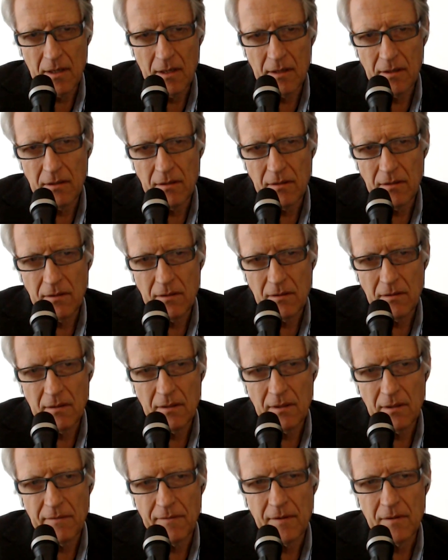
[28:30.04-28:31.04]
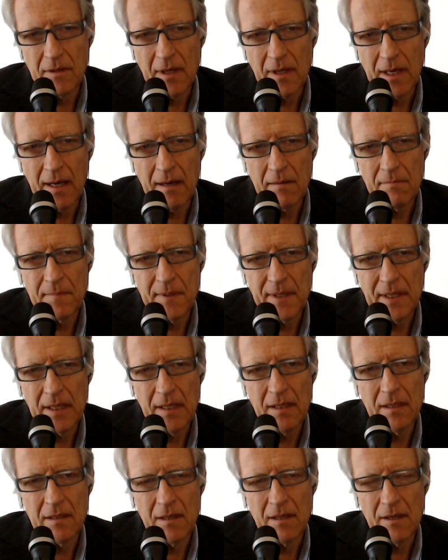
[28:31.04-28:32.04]
if you're a
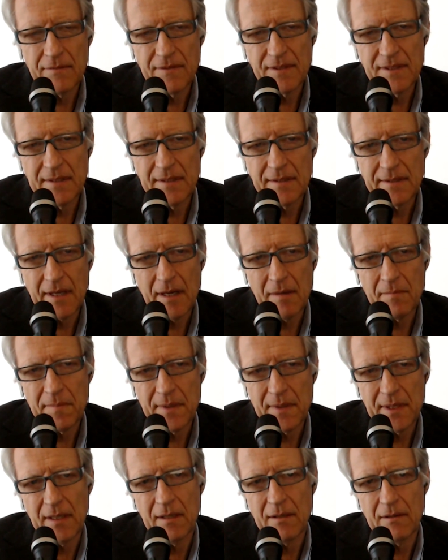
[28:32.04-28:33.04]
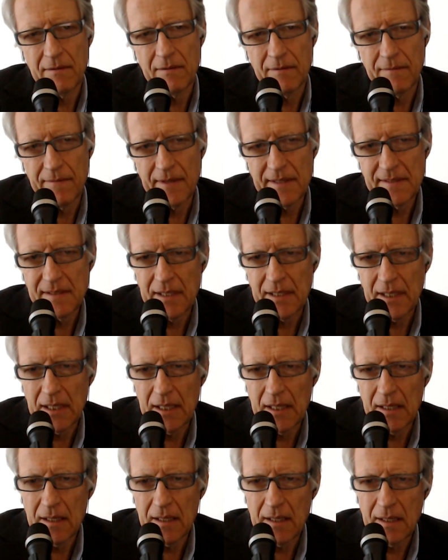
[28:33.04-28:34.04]
company, an overseas company, you're investing
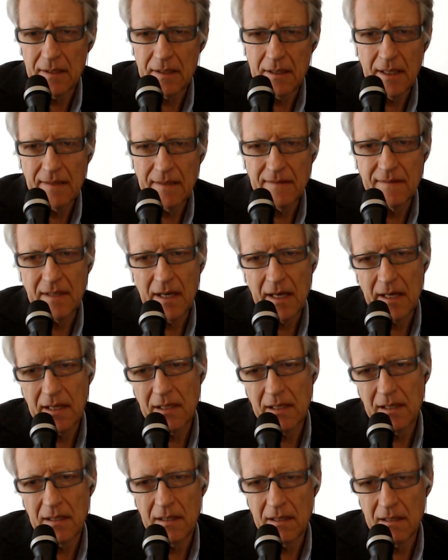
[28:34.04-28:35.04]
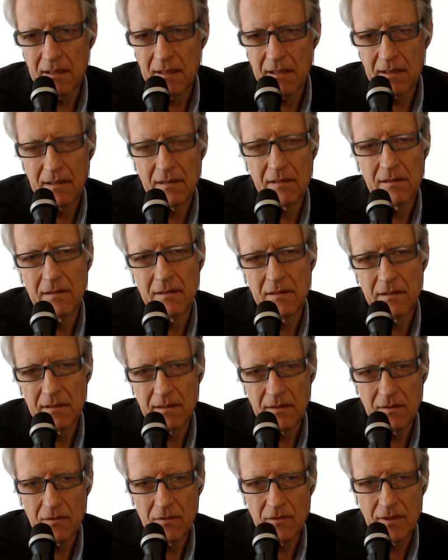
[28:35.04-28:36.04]
here, and the next day
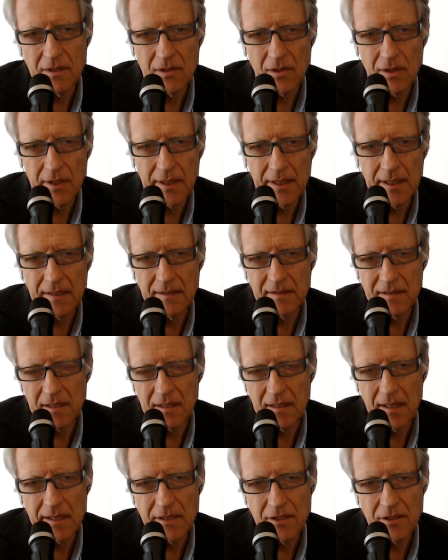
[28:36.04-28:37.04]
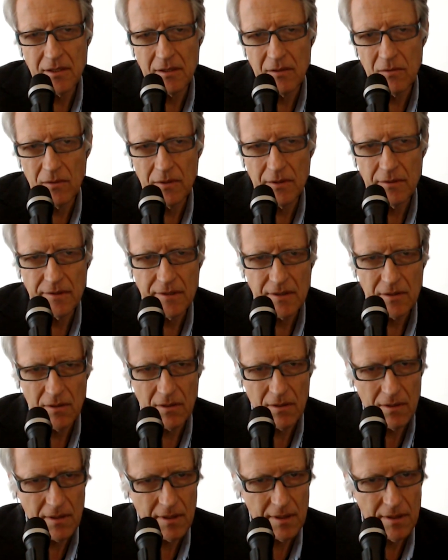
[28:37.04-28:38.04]
your entire installation, all your
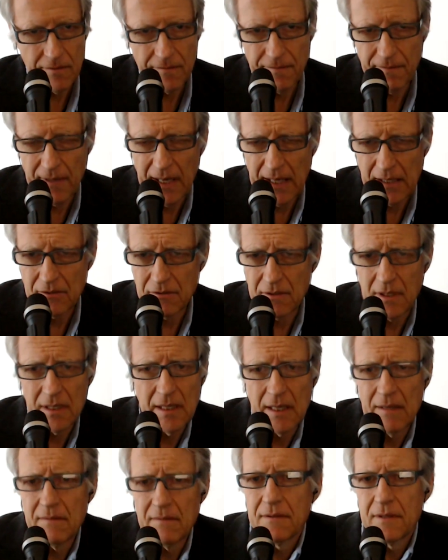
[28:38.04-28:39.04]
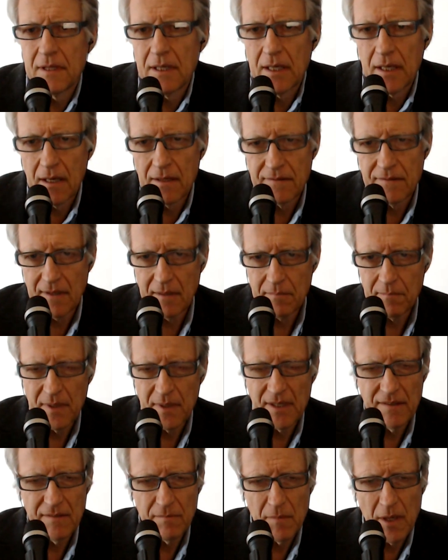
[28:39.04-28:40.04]
stock and your factory and everything goes
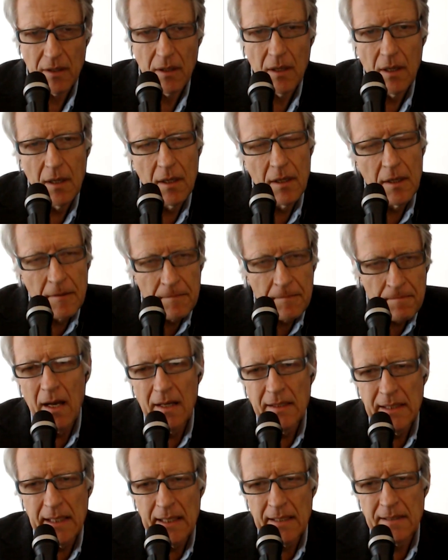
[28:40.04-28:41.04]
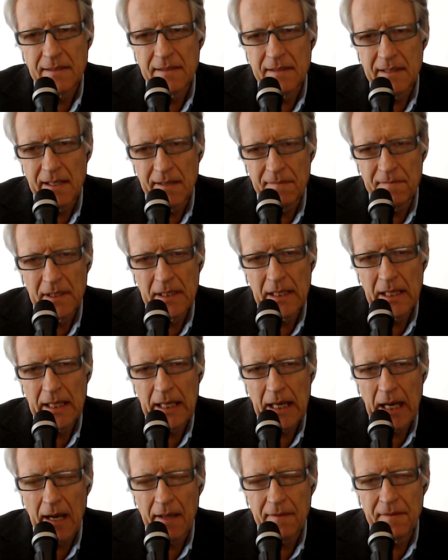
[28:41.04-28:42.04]
up in smoke. Yes,
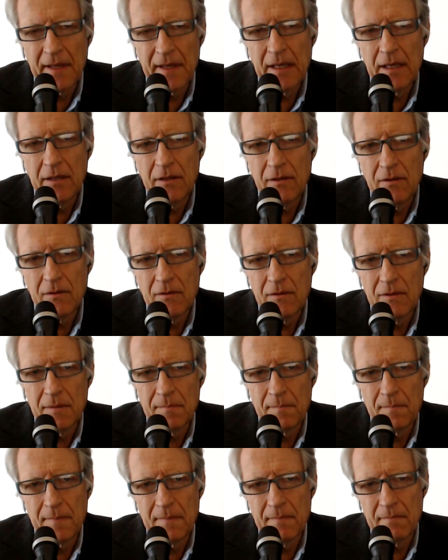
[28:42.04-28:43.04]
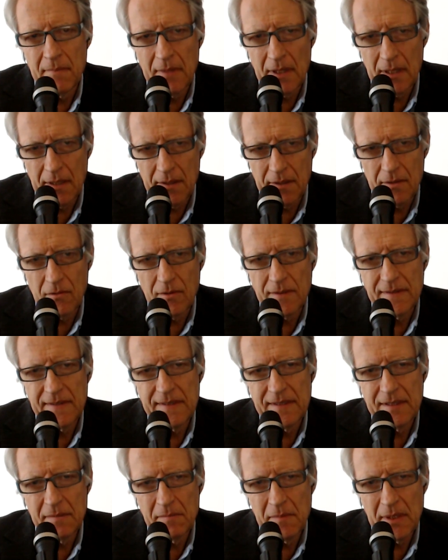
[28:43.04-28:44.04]
definitely. I think Europe, there are
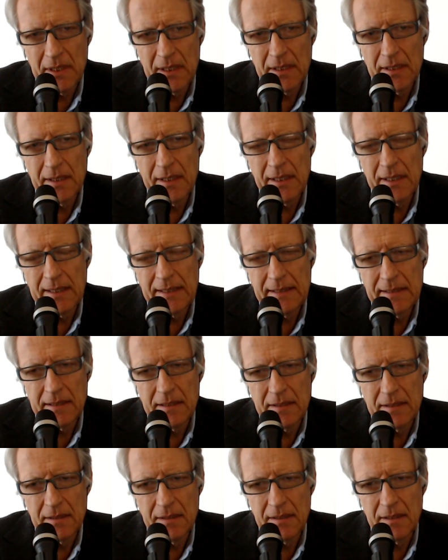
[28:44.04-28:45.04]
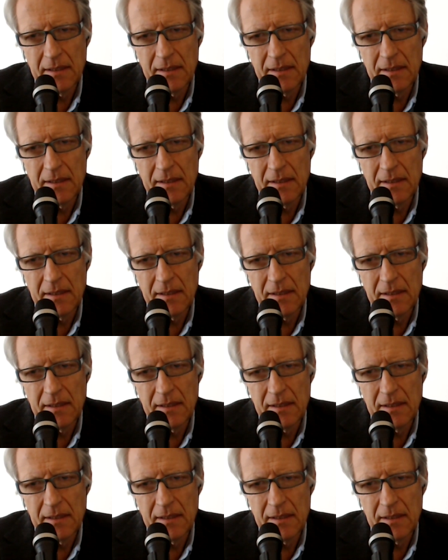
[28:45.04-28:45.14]
there's